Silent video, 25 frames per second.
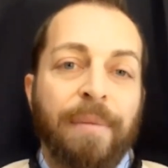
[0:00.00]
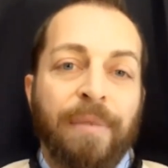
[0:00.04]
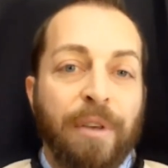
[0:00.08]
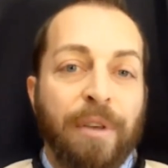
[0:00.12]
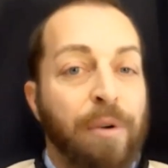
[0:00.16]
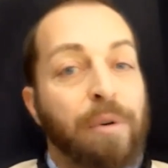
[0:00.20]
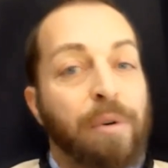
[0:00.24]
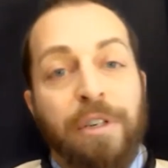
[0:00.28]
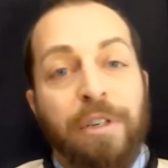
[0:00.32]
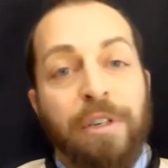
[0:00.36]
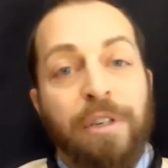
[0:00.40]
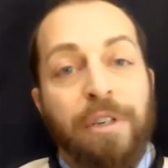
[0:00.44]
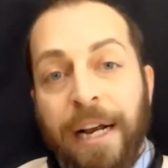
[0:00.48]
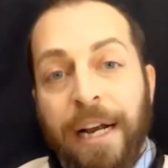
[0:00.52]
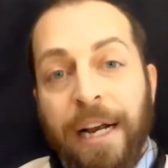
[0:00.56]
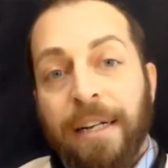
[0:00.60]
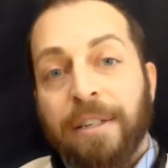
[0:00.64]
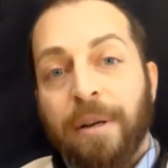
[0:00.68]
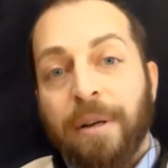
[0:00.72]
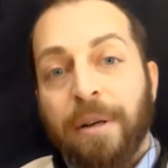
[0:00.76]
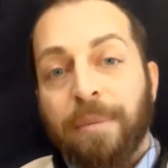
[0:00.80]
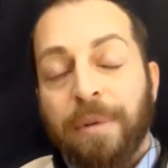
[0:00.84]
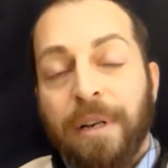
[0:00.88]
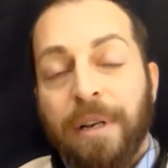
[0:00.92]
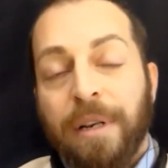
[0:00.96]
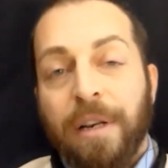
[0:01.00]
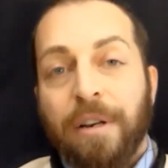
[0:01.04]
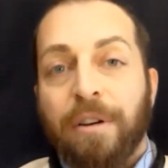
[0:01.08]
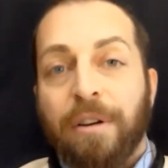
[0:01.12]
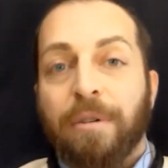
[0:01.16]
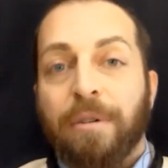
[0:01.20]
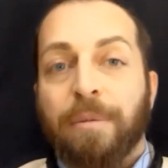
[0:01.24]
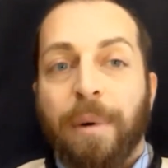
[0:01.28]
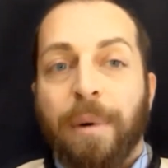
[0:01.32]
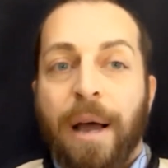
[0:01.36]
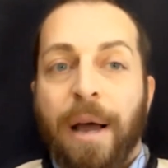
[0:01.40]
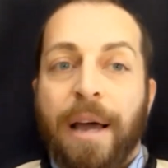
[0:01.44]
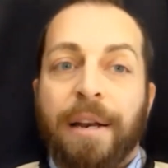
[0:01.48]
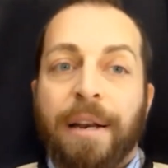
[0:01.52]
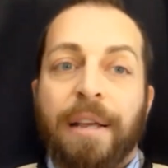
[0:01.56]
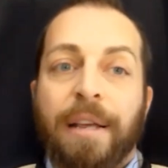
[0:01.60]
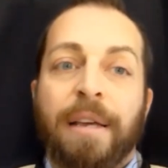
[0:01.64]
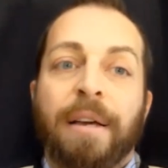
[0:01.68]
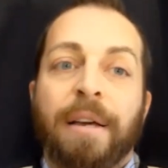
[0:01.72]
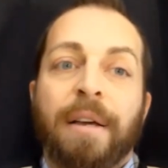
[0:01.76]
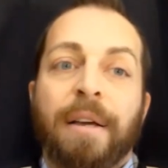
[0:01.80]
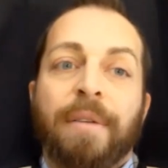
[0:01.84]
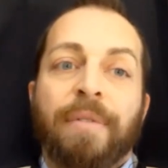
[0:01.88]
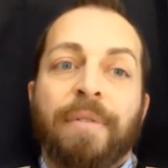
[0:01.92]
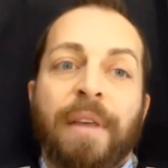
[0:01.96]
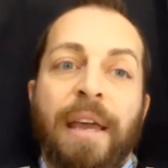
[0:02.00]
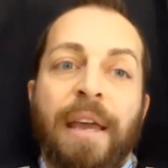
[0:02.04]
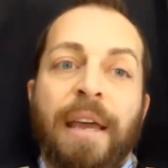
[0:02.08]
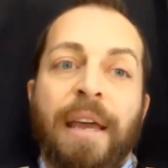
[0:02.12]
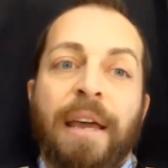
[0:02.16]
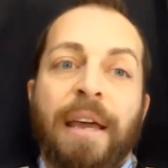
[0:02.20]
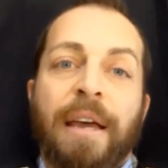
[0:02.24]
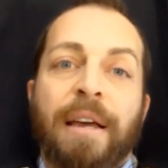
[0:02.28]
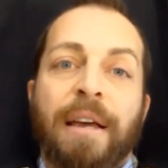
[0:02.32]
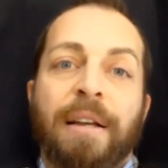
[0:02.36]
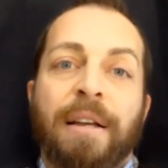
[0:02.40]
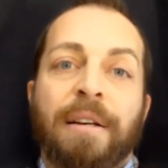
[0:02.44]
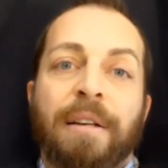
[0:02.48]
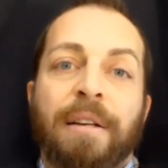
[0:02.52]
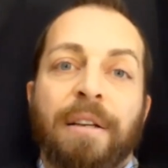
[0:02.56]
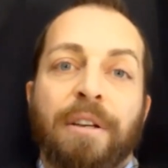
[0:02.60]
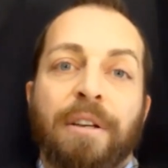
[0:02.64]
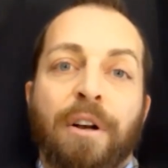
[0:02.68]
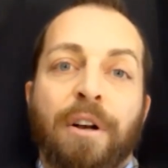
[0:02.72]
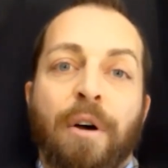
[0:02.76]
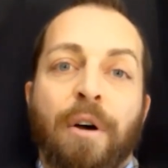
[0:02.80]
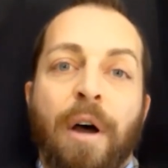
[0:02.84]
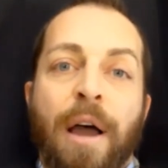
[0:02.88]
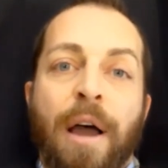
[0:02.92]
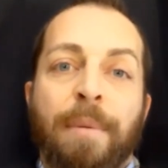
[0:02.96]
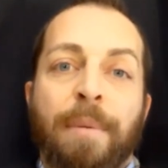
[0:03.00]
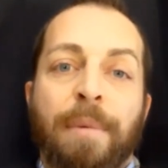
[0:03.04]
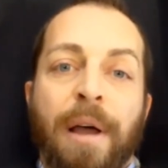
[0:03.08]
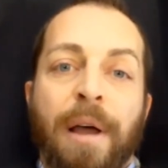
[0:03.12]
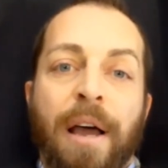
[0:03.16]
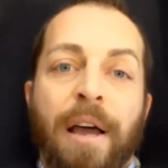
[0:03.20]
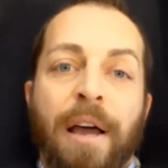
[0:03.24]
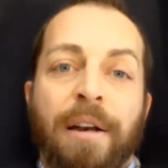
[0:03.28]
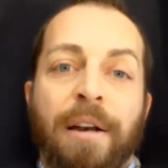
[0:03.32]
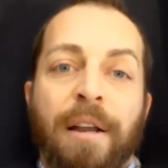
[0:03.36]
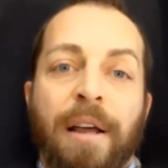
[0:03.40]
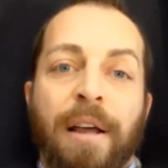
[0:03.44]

you inject something into your body. And, you know, I'm not,